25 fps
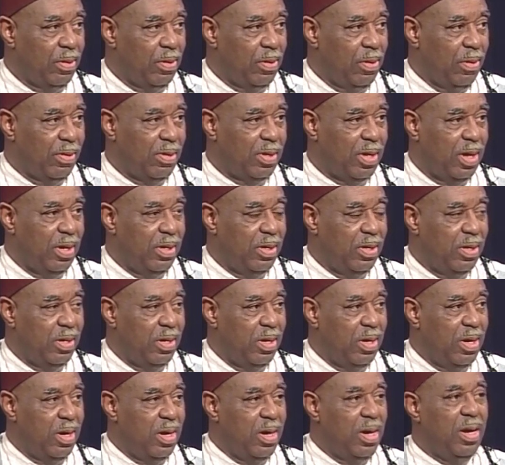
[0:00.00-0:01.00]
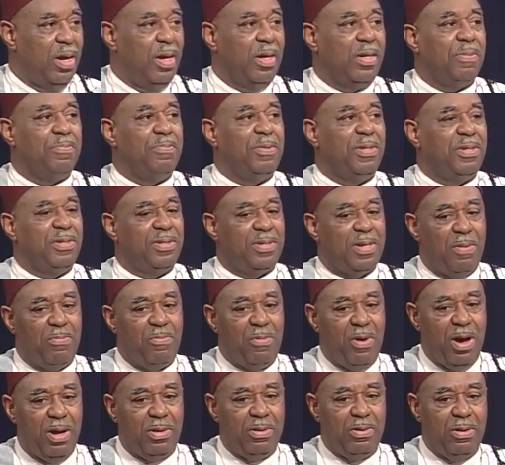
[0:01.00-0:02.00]
Okay? It could be
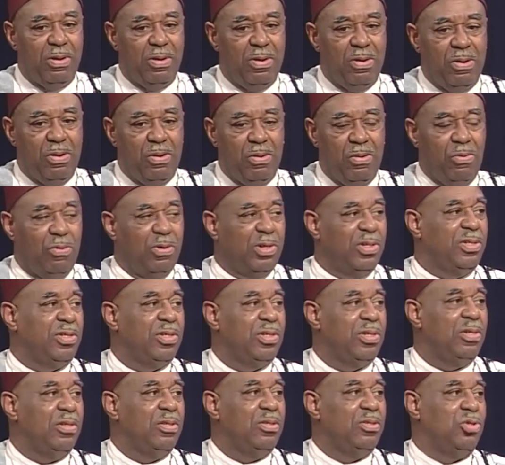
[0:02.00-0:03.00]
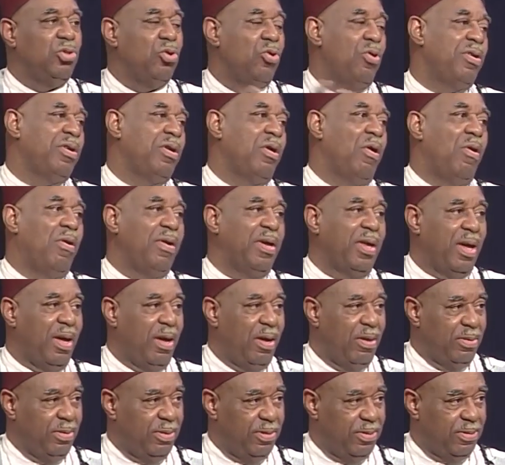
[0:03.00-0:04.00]
someone who is doing all
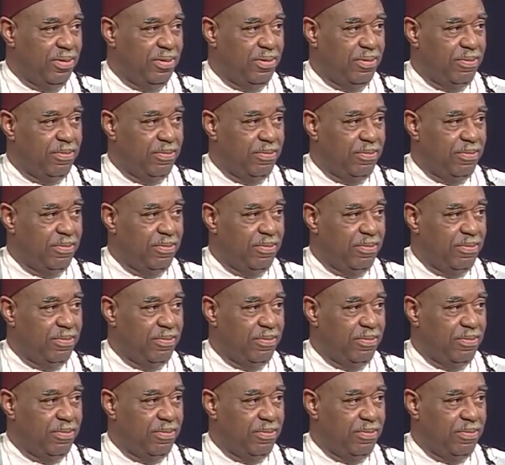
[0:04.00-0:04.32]
else.